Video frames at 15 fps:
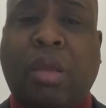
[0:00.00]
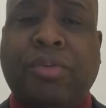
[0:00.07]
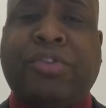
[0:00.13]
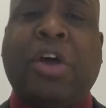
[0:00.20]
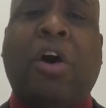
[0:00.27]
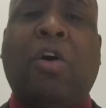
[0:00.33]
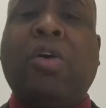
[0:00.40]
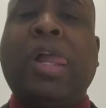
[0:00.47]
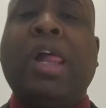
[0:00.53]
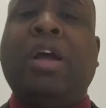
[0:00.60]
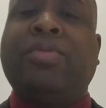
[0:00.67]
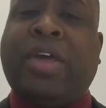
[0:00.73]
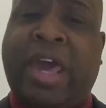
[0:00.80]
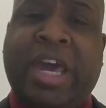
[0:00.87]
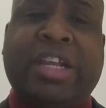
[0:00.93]
So
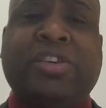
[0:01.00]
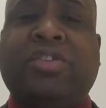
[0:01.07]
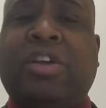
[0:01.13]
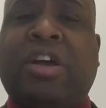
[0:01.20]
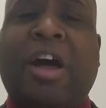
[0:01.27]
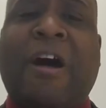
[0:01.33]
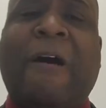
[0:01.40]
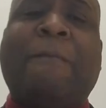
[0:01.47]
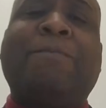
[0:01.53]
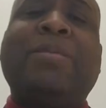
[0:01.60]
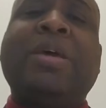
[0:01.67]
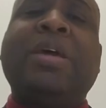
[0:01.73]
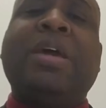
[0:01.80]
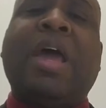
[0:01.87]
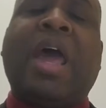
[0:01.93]
the agent's going to come,